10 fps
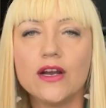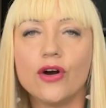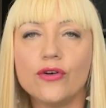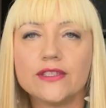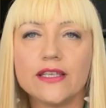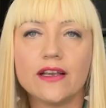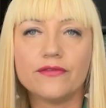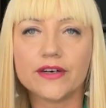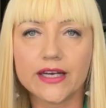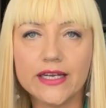hosting a
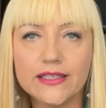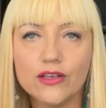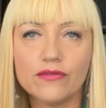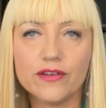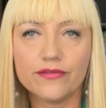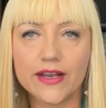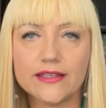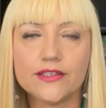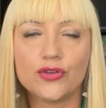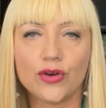variety of
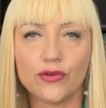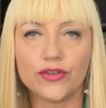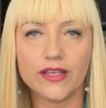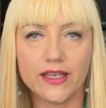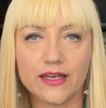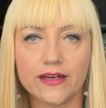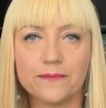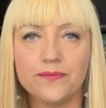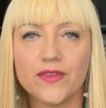events throughout the year.